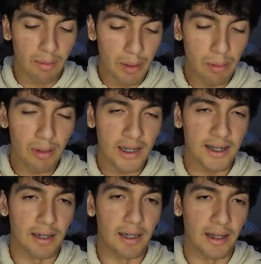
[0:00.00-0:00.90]
people like
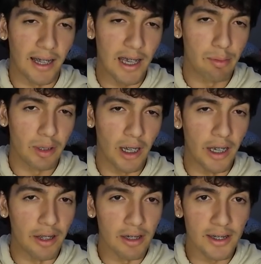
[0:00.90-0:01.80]
to label
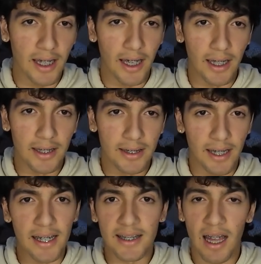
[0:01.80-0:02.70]
others that
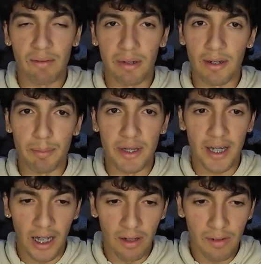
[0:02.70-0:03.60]
take time for
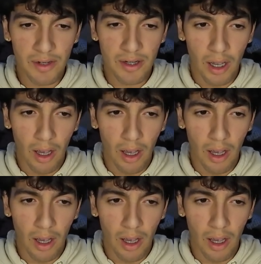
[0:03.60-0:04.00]
themselves